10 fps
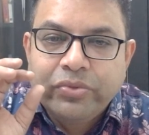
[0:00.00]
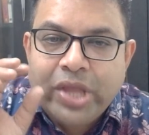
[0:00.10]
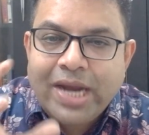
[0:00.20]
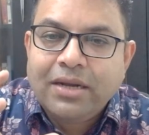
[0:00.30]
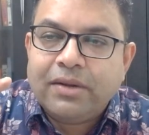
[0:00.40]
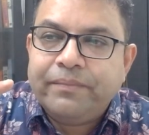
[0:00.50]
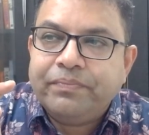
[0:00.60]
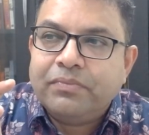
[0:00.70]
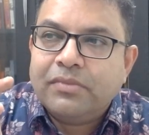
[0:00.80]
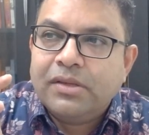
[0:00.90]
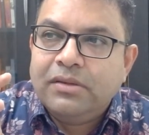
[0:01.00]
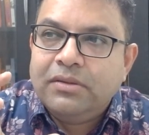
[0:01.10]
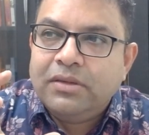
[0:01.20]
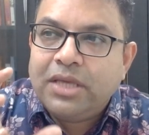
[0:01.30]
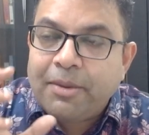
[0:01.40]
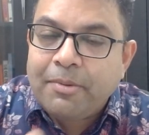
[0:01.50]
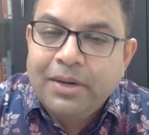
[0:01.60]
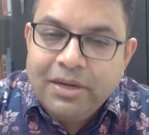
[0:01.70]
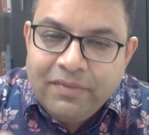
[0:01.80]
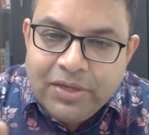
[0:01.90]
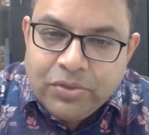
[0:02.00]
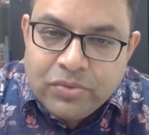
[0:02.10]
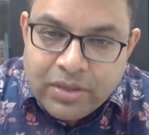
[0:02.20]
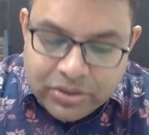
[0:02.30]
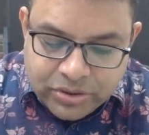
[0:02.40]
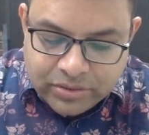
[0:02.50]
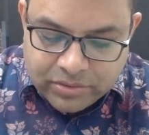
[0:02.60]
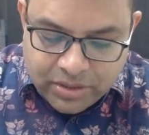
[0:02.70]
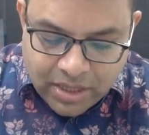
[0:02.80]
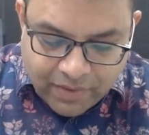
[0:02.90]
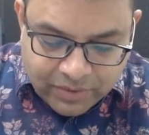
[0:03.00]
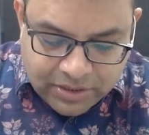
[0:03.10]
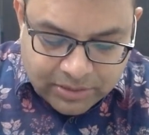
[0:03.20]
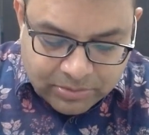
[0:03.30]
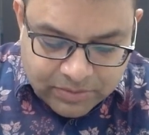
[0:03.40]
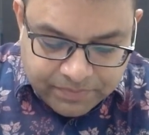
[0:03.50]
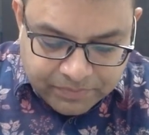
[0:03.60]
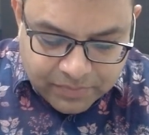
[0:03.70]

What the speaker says: That capability we need to nurture in ourselves.